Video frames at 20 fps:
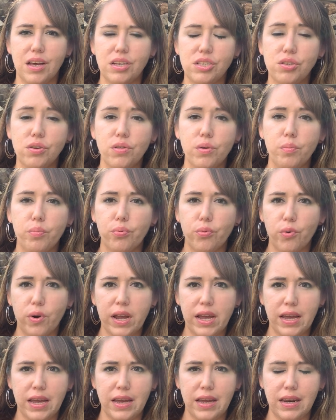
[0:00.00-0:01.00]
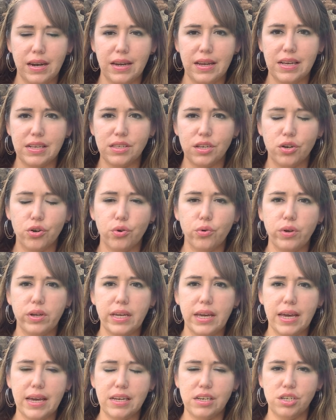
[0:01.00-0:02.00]
So the brain is a
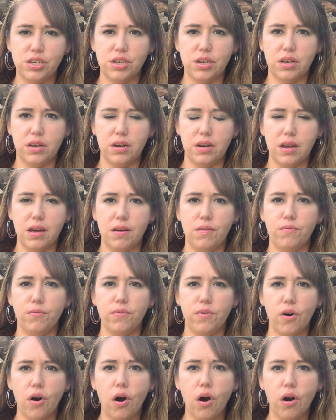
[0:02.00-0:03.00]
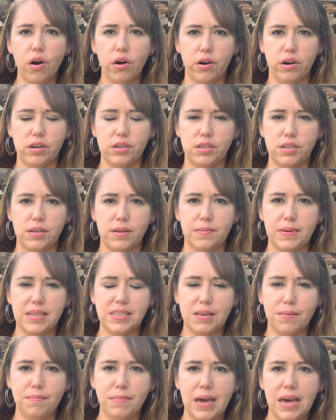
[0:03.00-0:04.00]
creation of the heart,
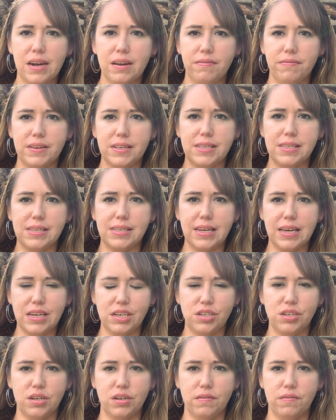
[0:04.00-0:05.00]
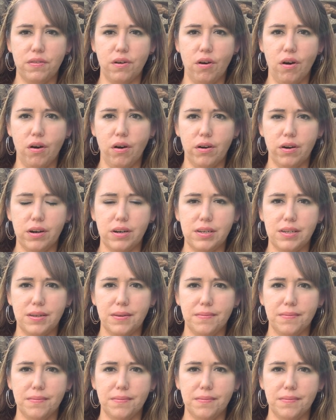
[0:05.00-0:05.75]
it's a manifestation of the heart.